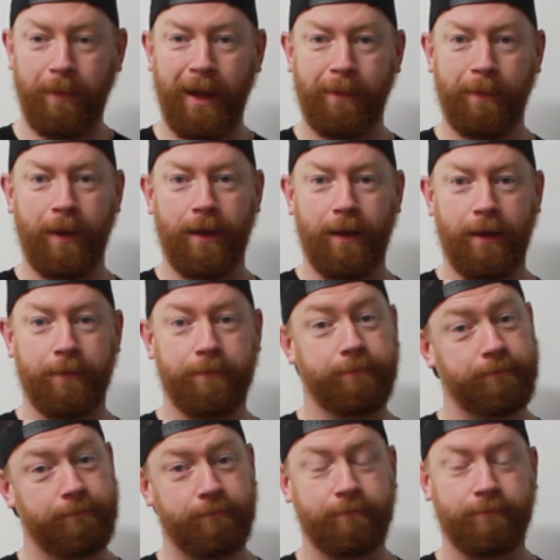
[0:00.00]
backpack.
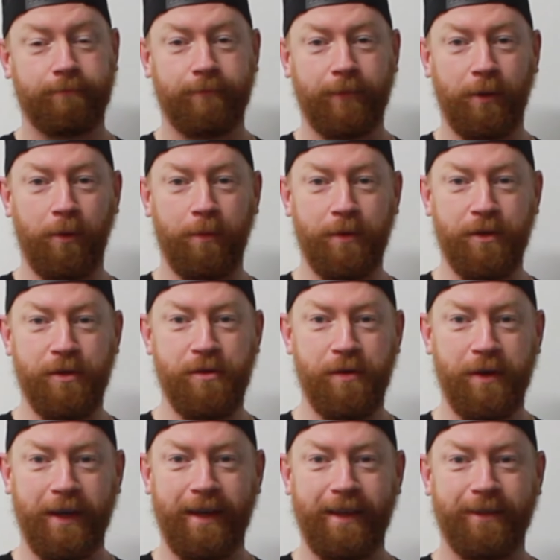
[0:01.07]
Hope you
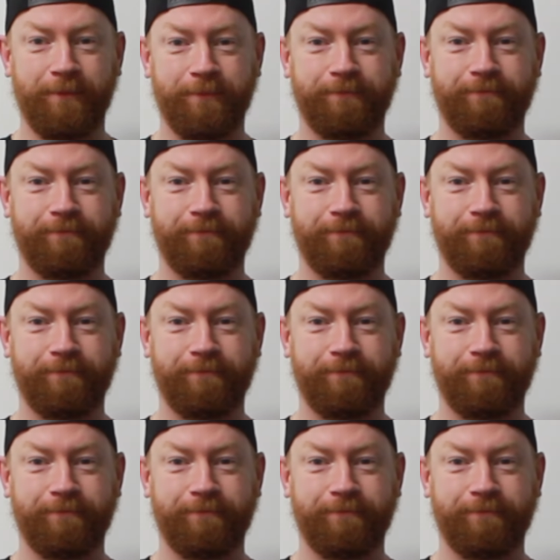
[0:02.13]
enjoy, guys.